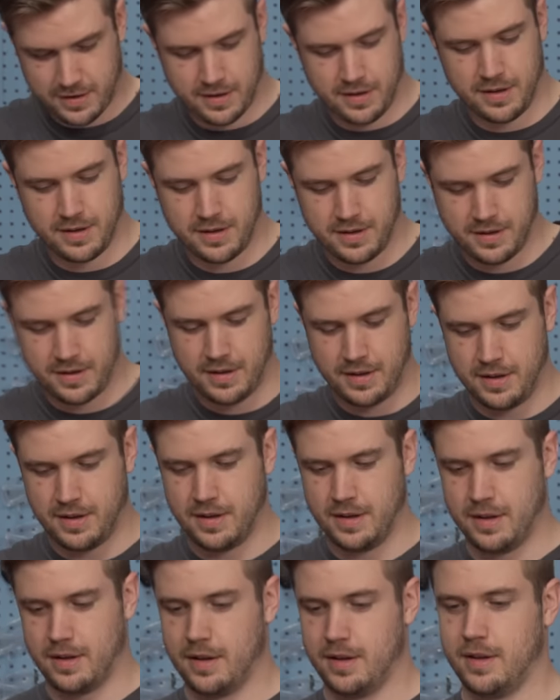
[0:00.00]

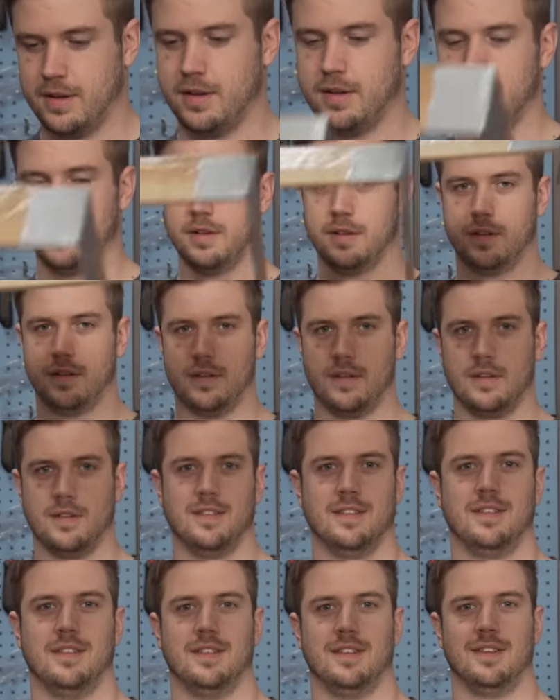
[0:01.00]

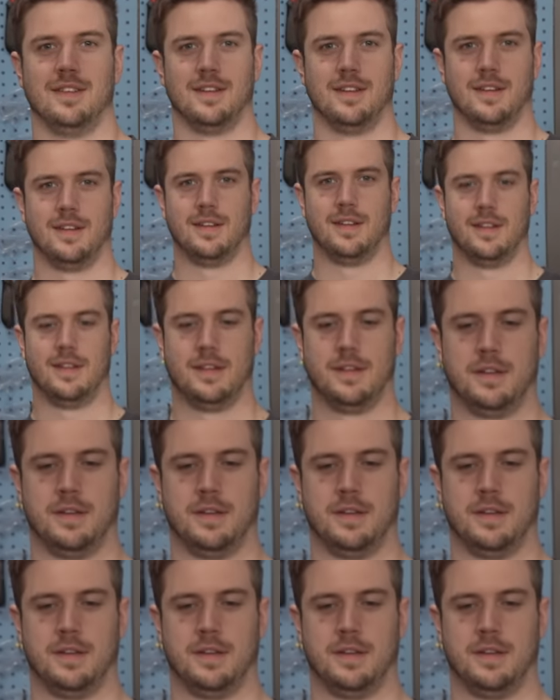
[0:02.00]
Nothing is said.